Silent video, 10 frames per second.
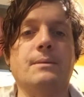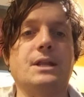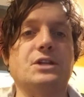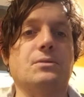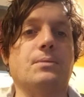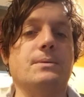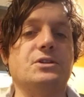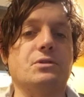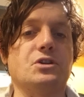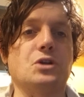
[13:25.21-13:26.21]
That sort of
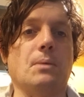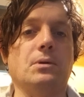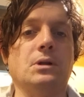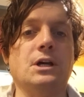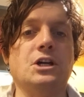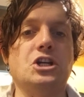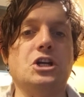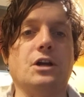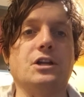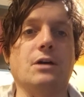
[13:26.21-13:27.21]
promissory estoppel
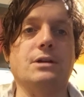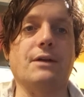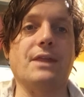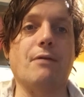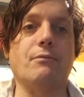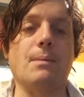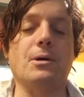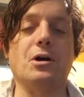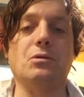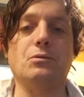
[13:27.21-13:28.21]
shan't go down that
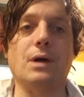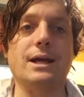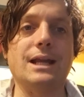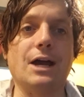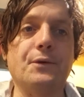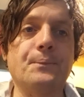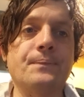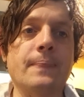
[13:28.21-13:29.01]
rabbit hole right now.